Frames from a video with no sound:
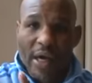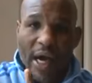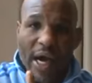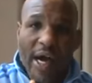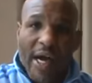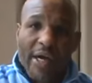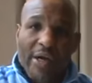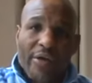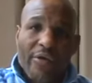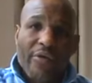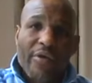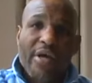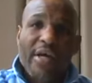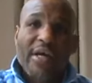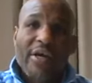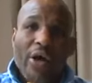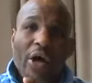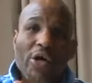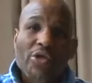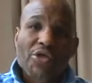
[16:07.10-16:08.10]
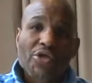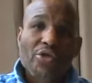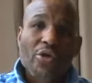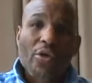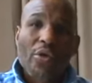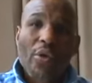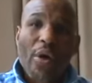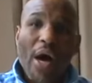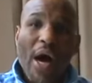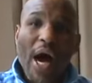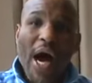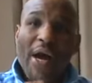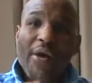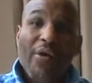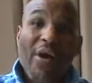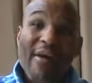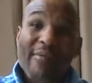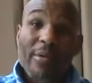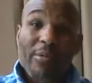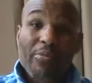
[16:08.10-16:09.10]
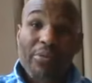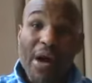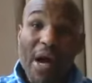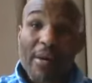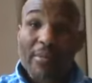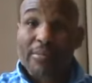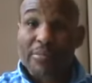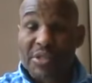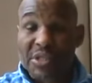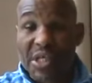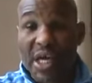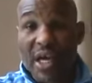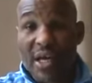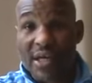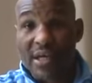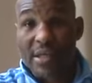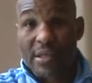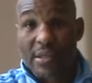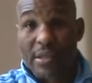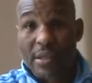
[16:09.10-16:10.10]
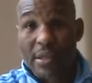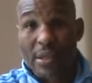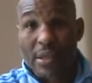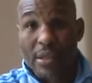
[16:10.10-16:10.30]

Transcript: I agree, and also I don't have a problem telling